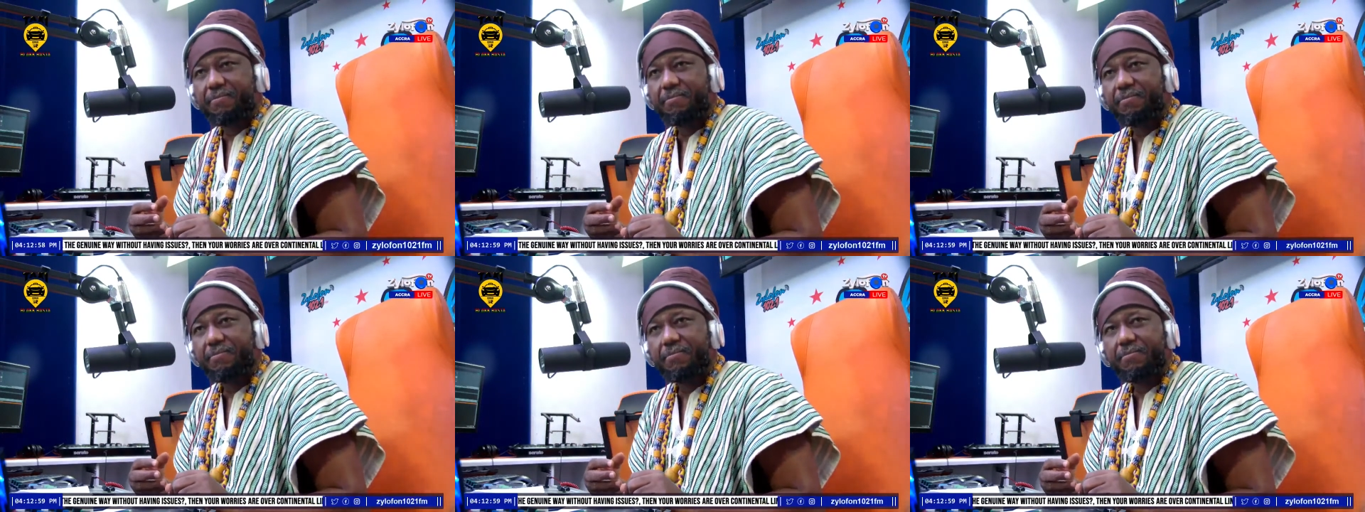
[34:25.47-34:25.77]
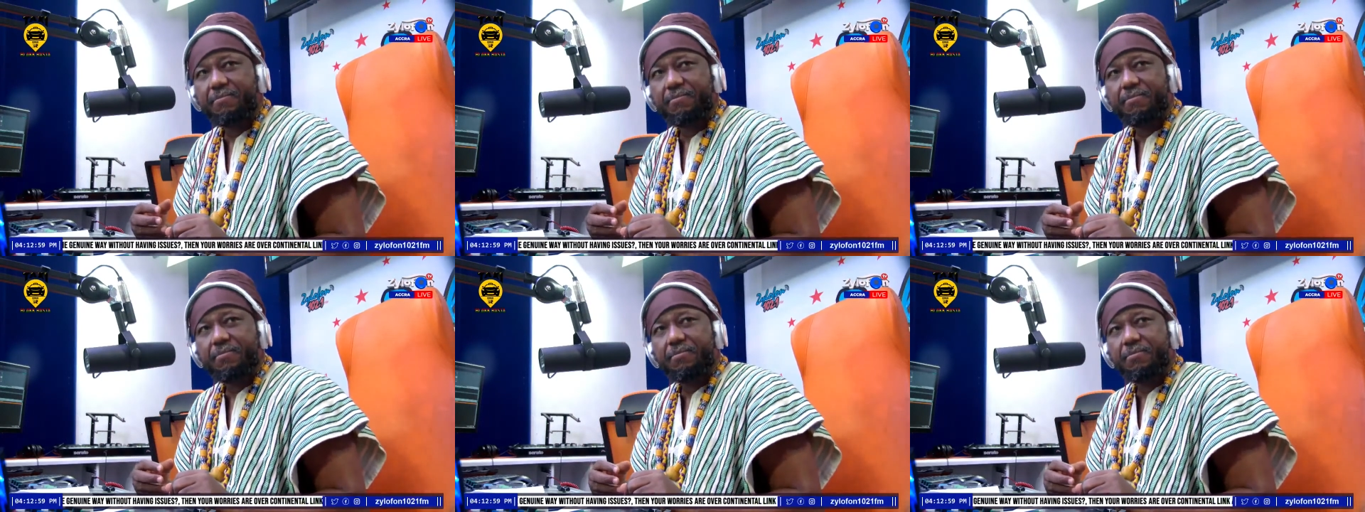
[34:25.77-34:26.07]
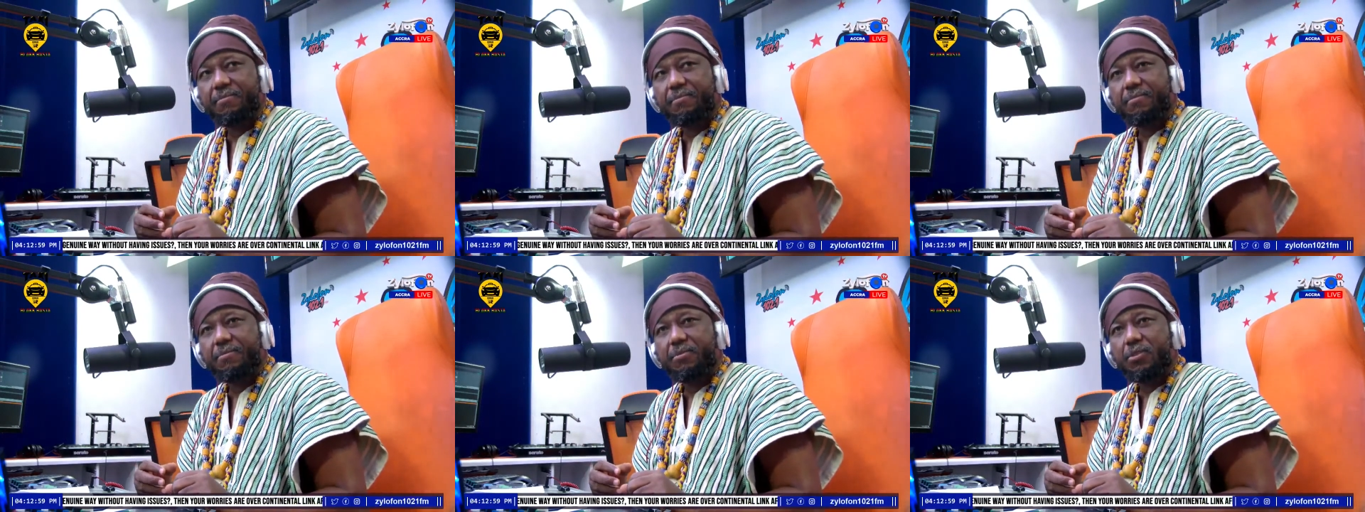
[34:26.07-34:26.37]

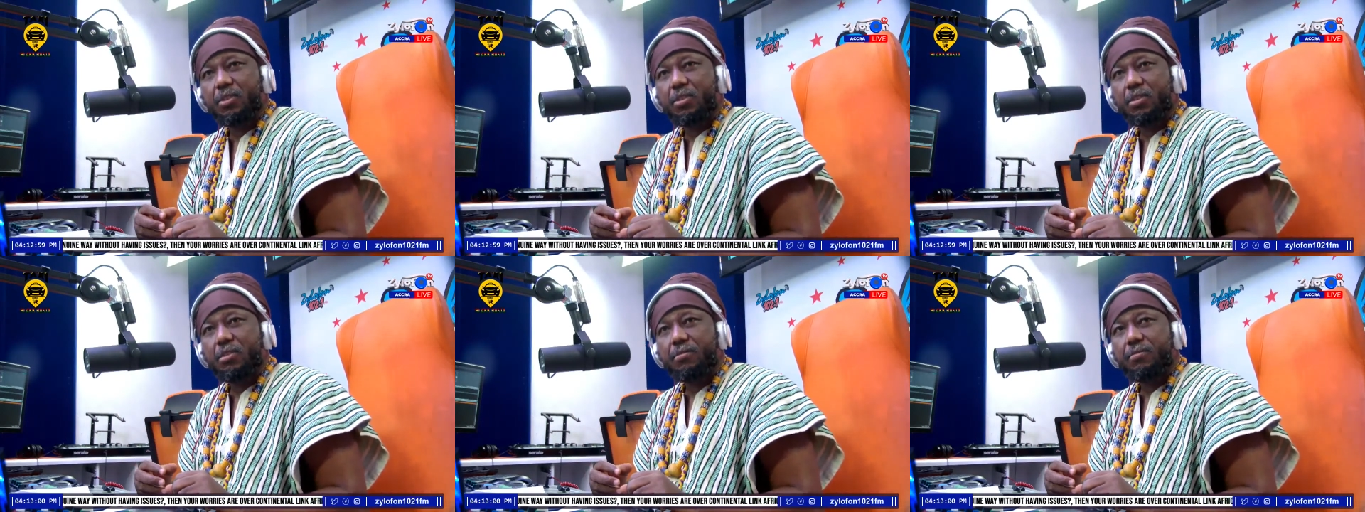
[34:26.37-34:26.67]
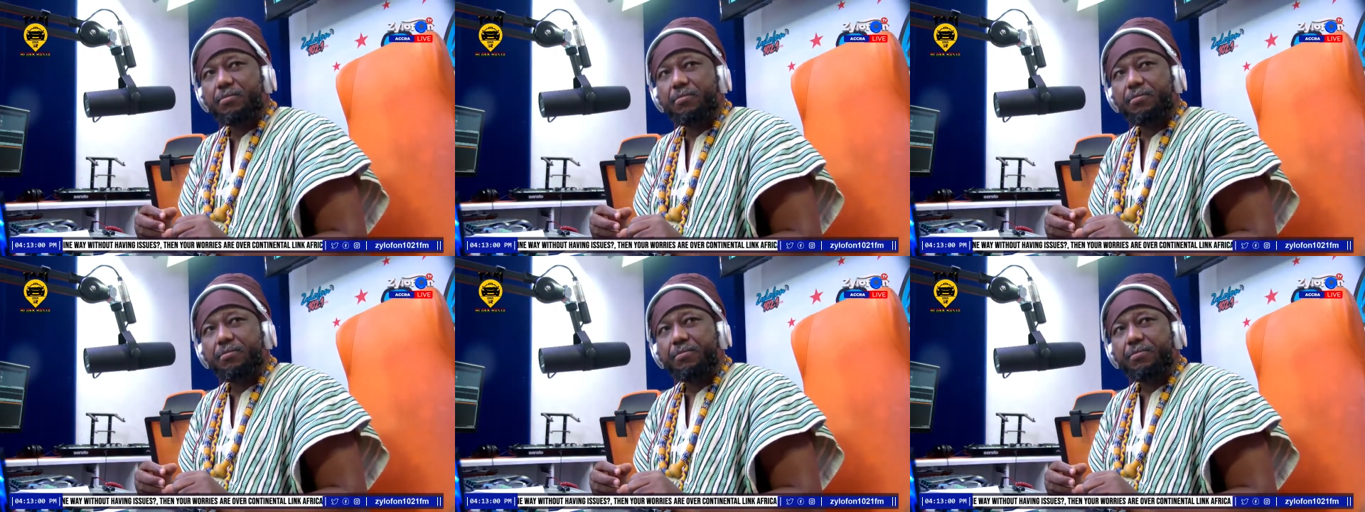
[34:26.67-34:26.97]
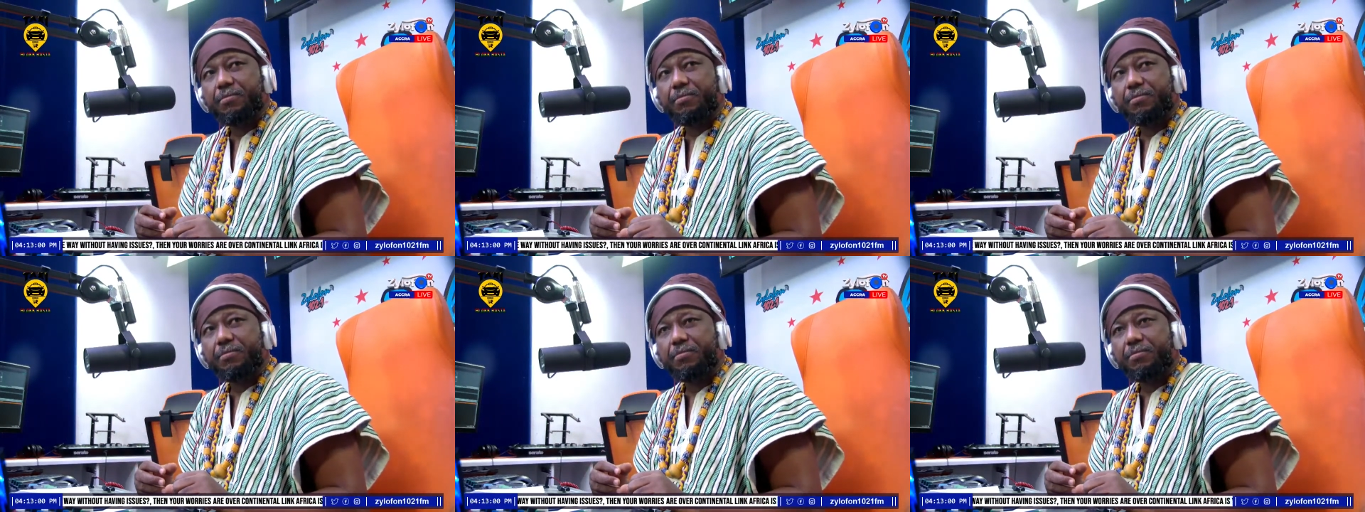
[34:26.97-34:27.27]

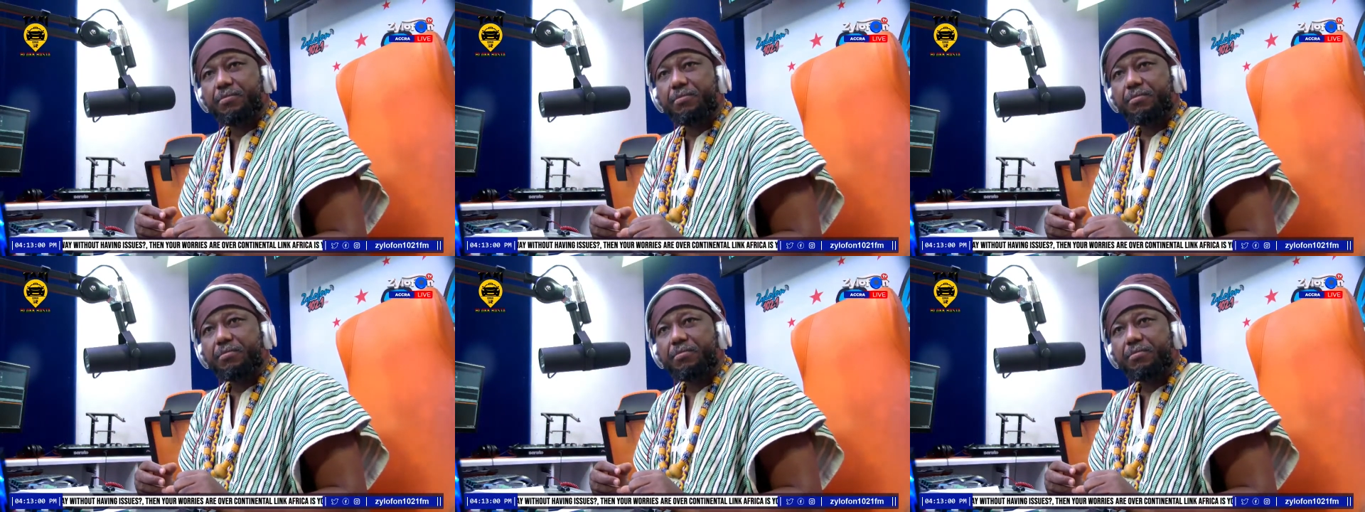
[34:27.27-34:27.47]
No one is speaking in this clip.